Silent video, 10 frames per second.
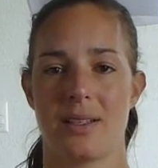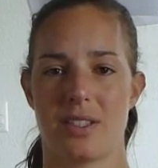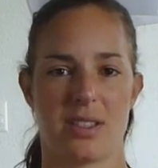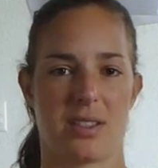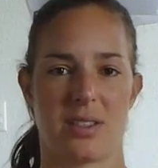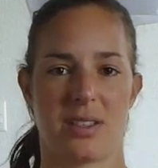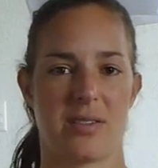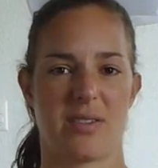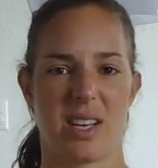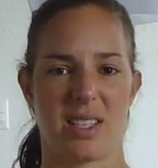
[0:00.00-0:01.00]
just
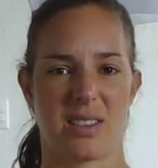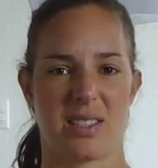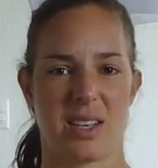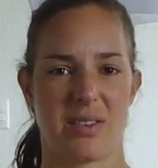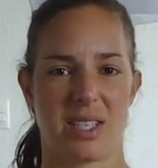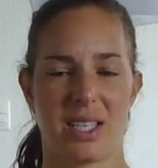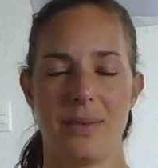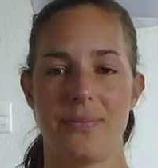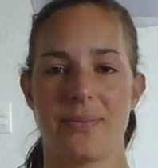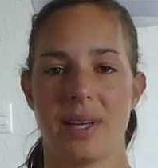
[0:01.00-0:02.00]
as a
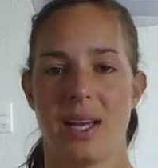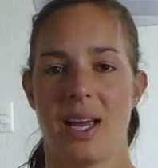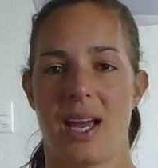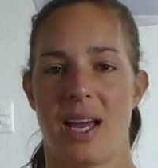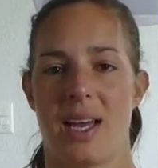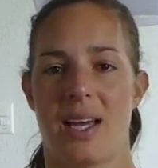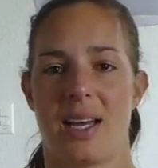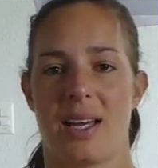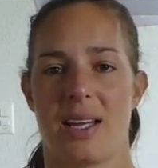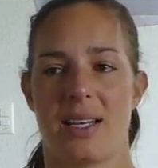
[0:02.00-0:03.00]
DVD,
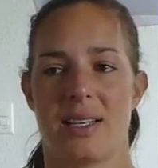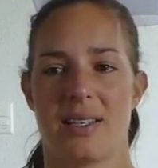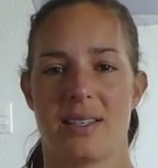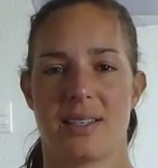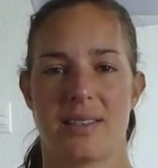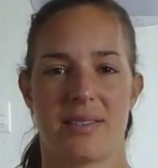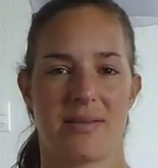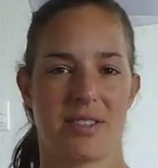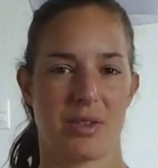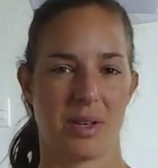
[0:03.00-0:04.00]
and
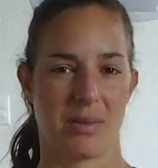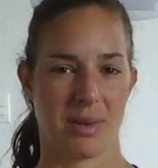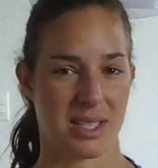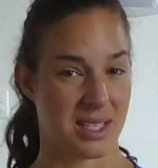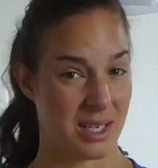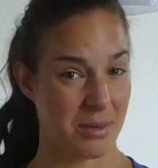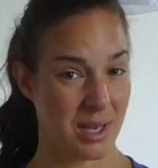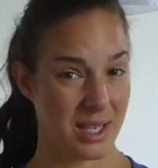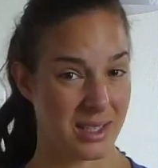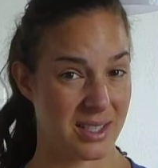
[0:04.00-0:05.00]
doing my
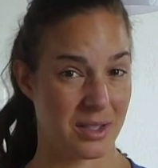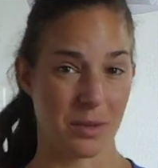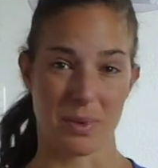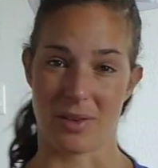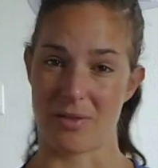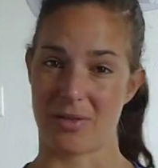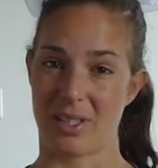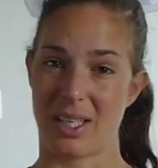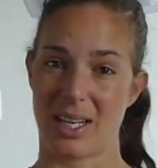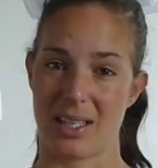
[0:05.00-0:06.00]
Z-Wow still, but I've
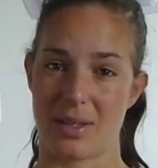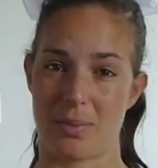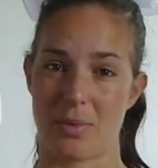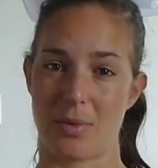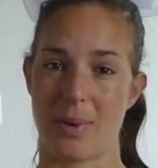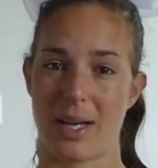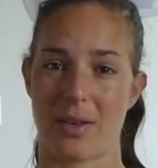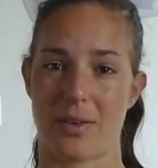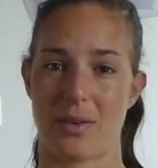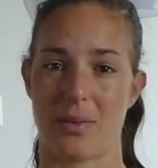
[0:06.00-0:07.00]
really had to pull back
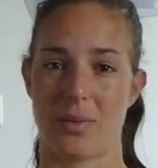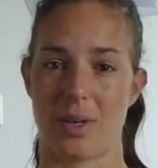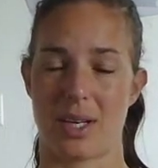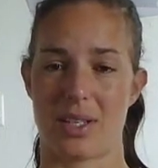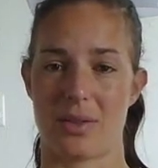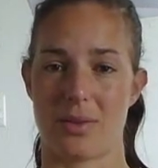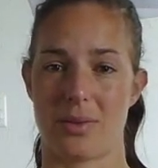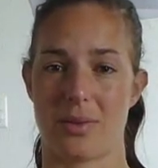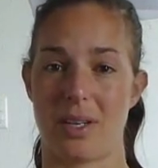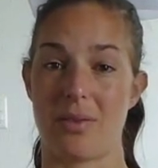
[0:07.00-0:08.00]
on what I do
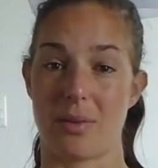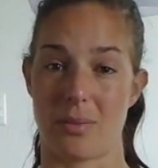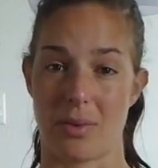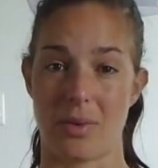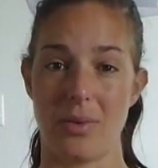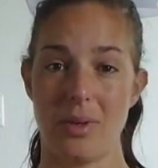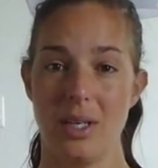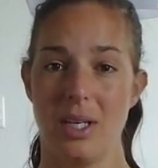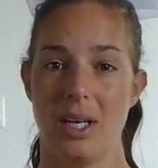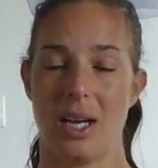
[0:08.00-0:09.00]
even more.
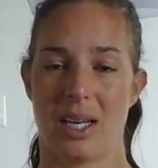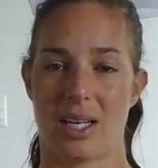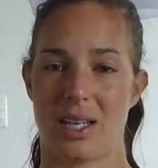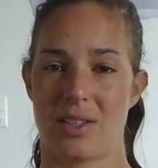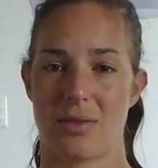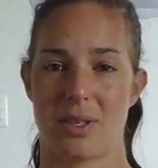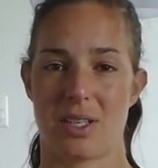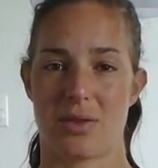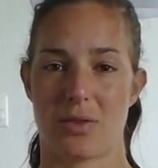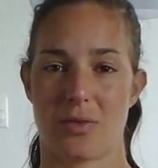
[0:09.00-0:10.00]
I can't do any
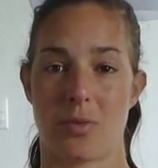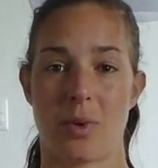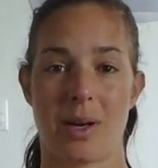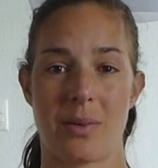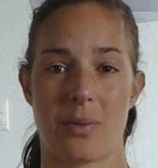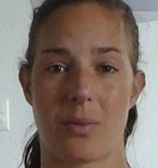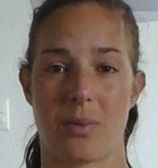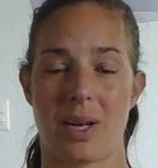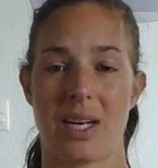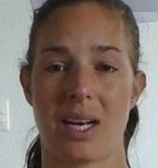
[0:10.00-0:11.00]
sort of
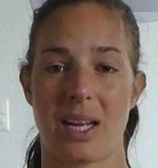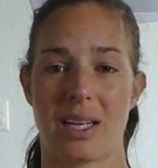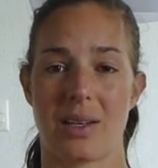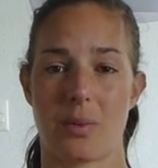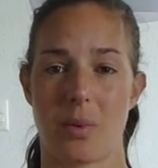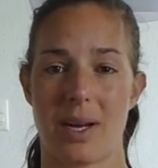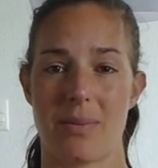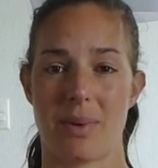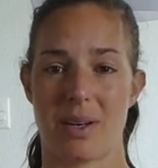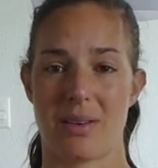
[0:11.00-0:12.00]
one-legged
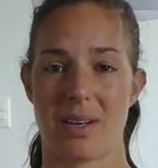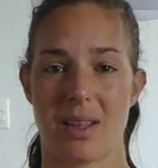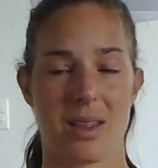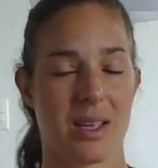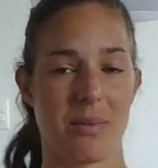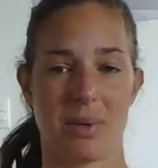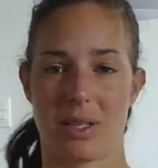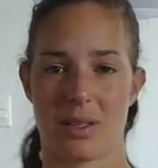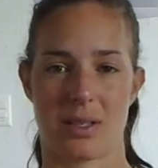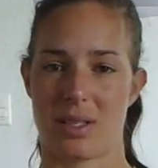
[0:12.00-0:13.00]
weight-bearing thing
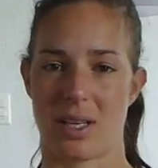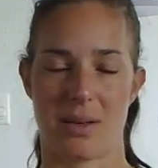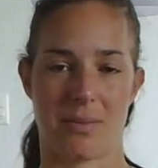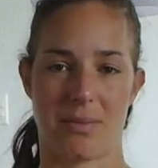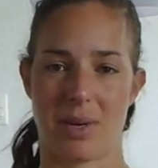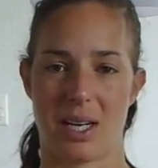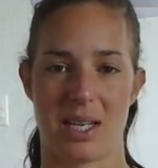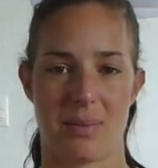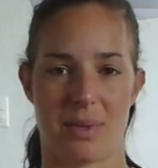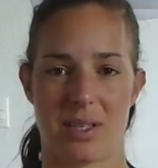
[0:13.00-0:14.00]
because then my
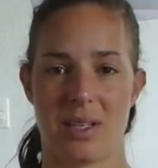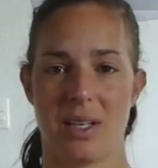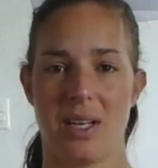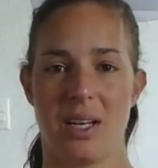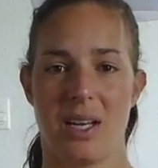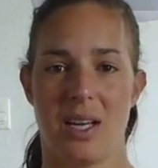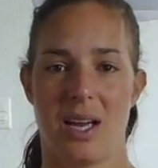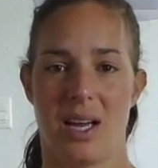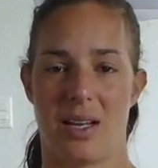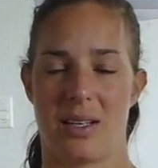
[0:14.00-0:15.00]
hips
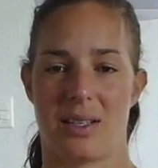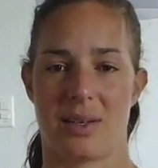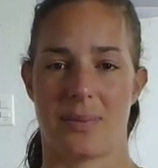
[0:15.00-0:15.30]
and